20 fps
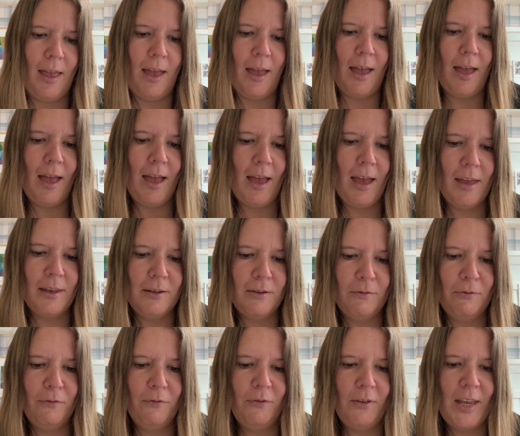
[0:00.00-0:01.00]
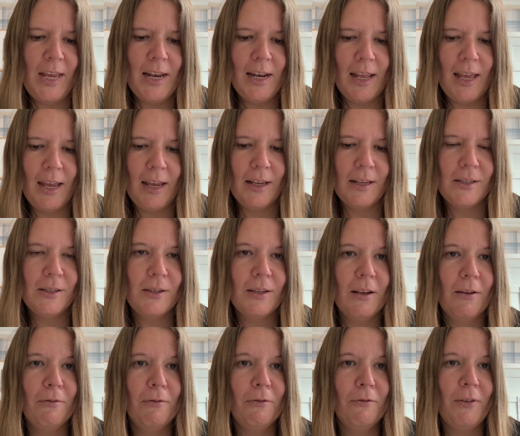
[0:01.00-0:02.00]
And Felix,
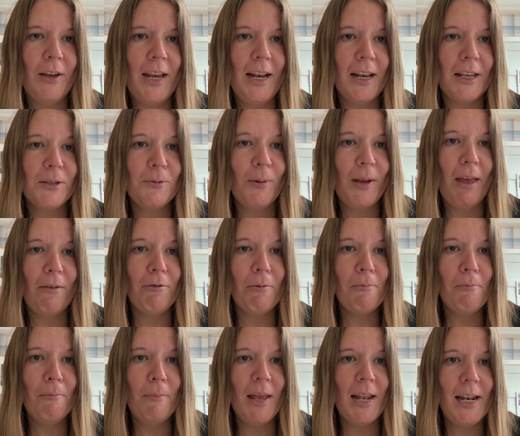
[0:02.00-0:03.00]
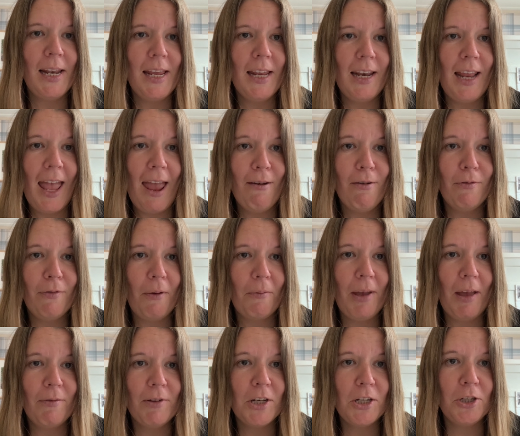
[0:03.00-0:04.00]
we have a millionaire. In fact,
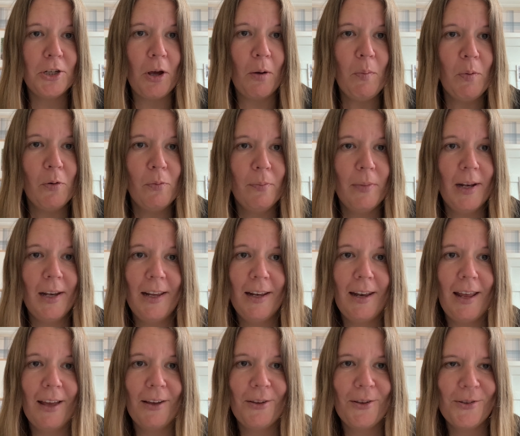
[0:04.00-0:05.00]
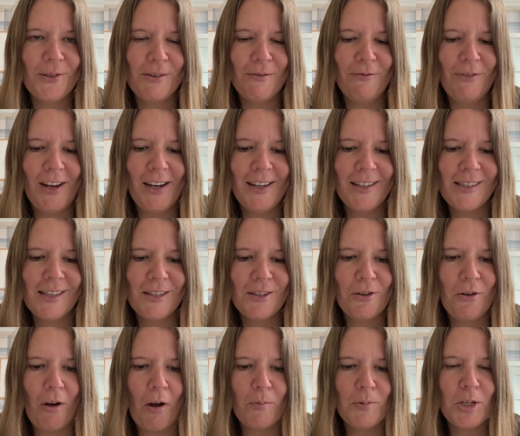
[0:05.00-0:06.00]
we have a double millionaire because Felix has
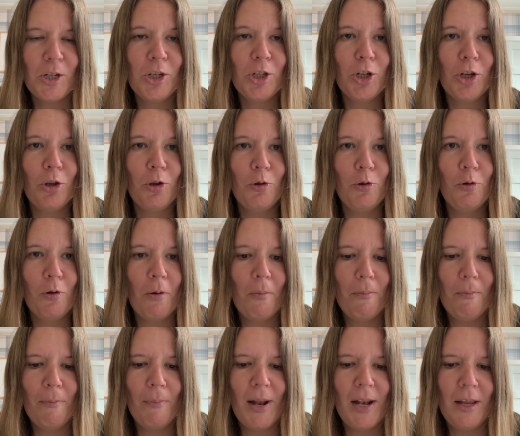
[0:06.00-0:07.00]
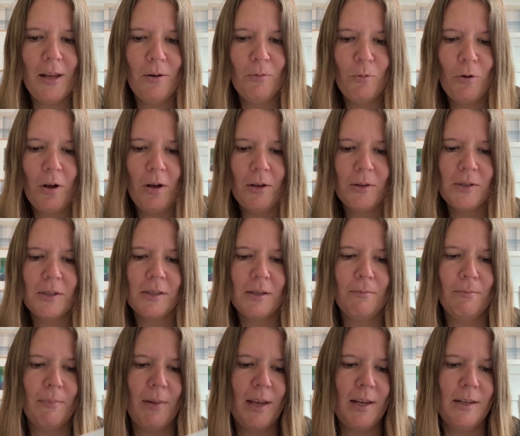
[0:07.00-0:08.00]
got up to 2 million words. It's
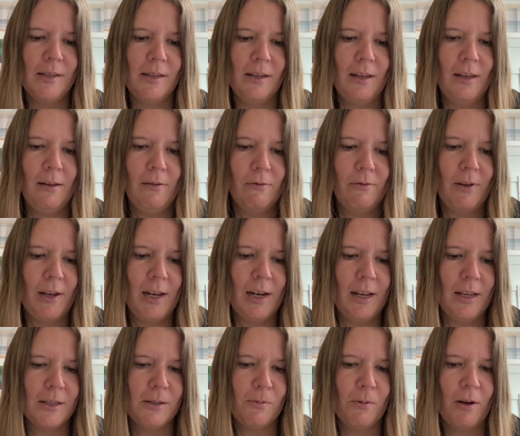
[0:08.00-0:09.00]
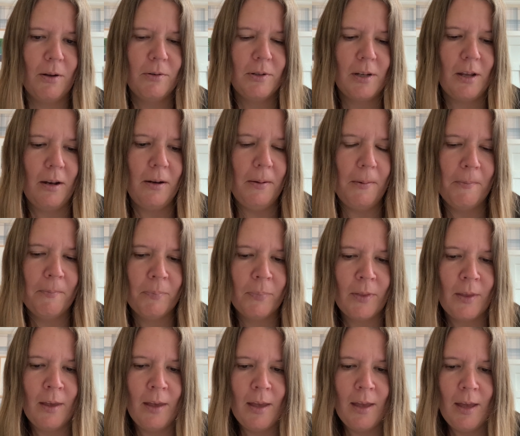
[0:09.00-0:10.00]
amazing. Felix, well done.
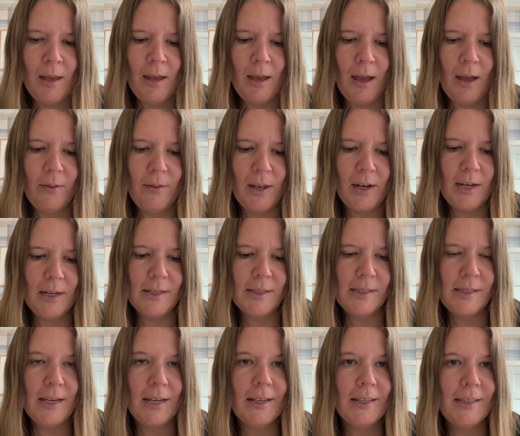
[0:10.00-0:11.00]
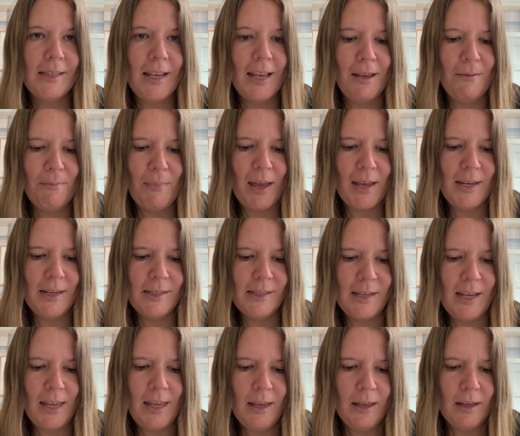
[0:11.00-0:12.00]
And then in 6C,
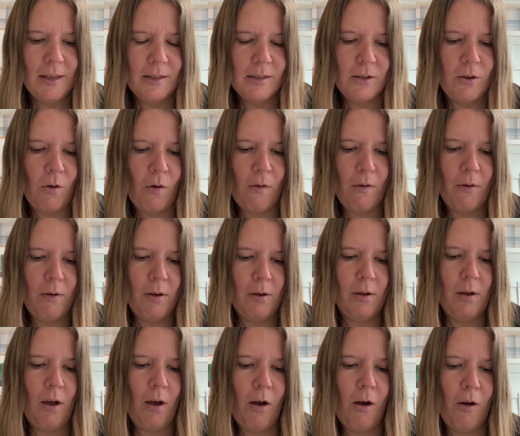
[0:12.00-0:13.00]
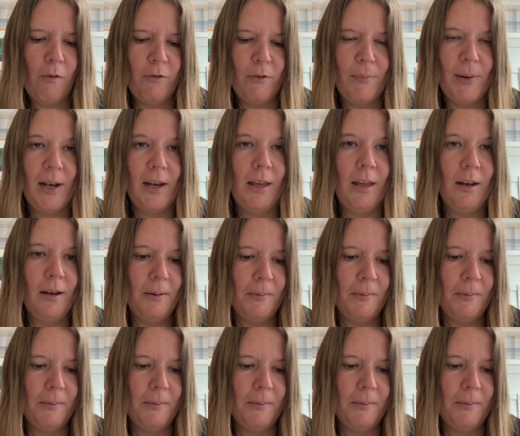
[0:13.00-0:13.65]
Maisie has got 500,000.